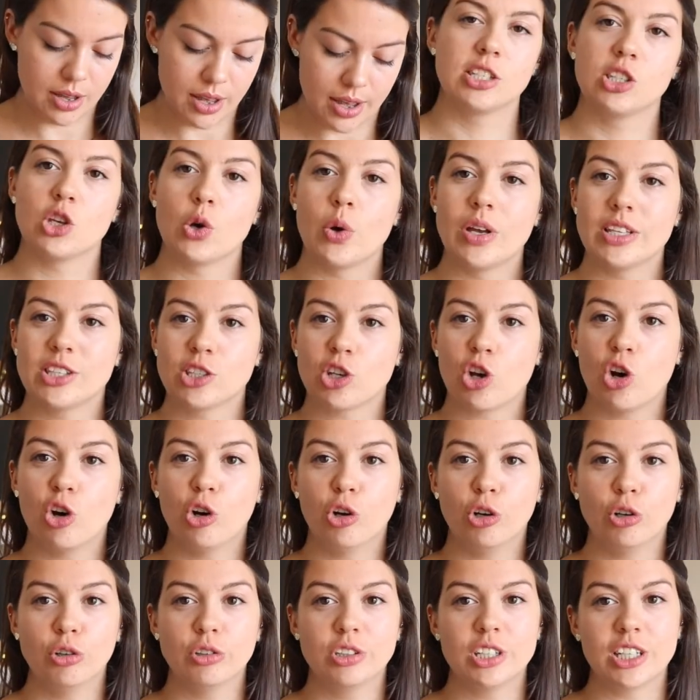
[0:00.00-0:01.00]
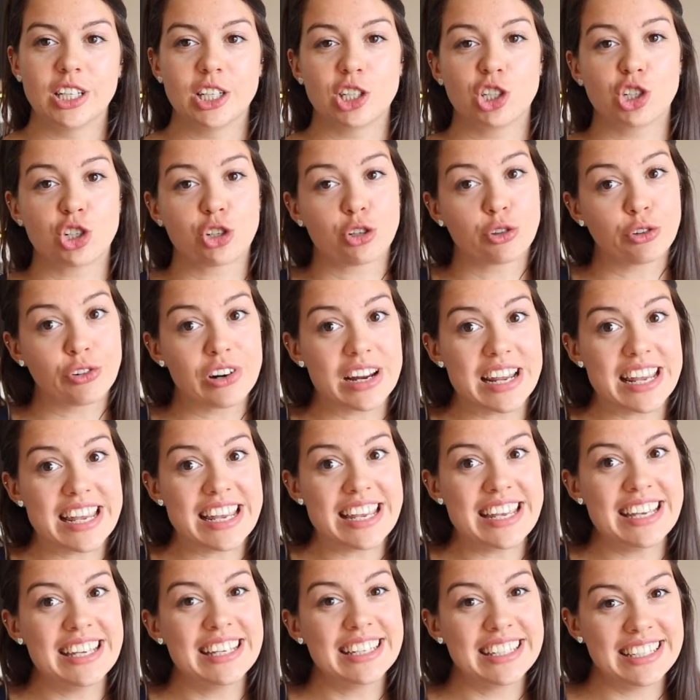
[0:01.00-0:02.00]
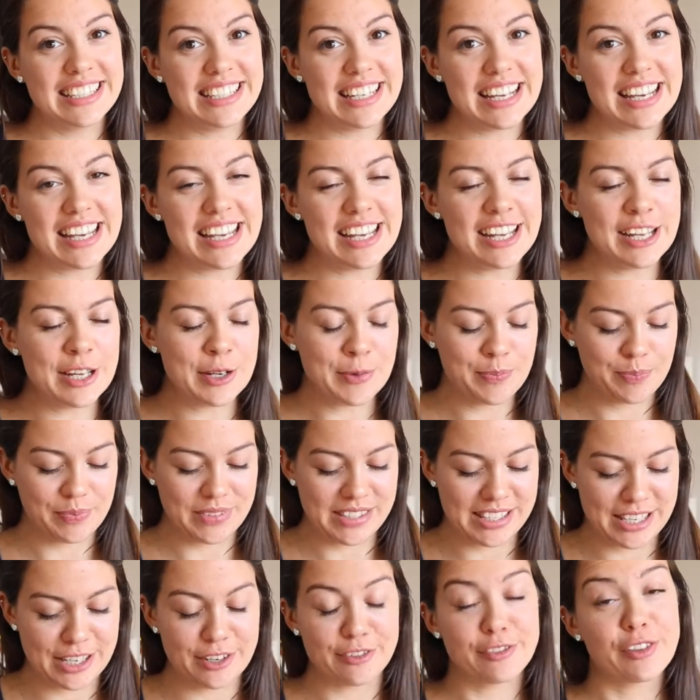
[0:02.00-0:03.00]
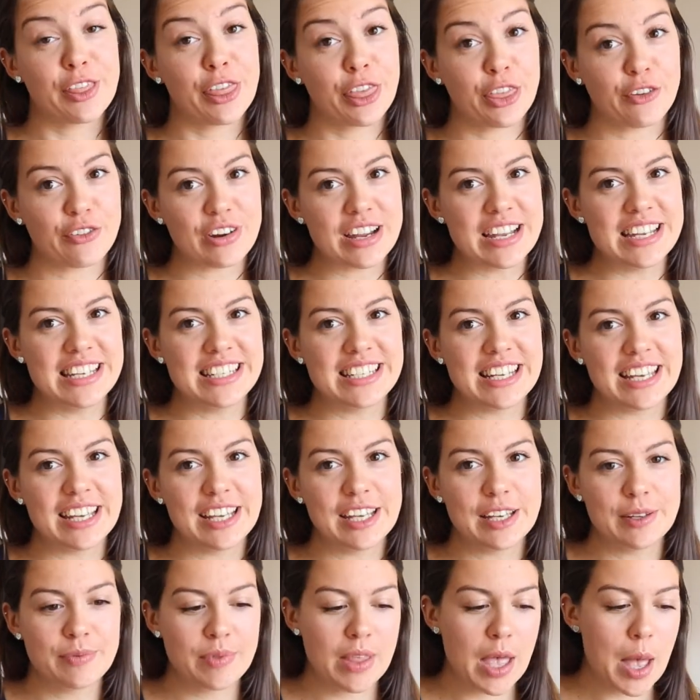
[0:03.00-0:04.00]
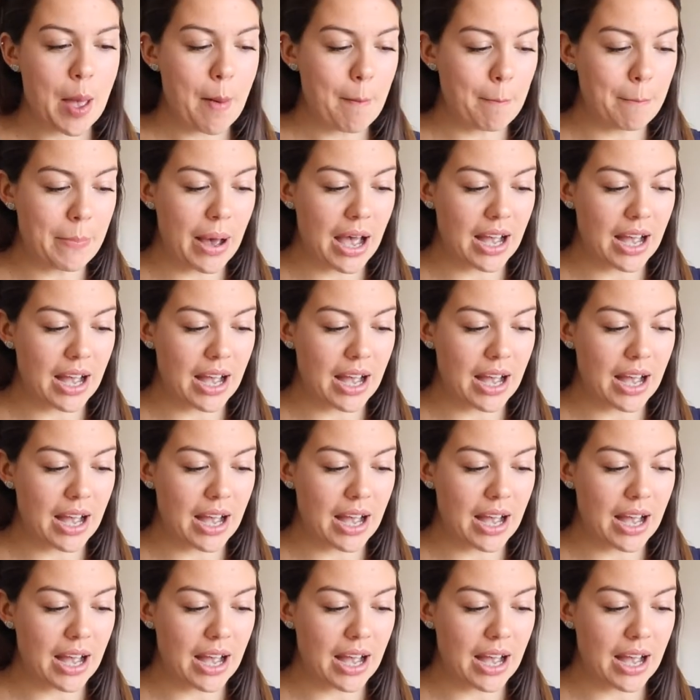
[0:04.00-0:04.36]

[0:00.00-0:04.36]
So it's called 3D instead of 3D,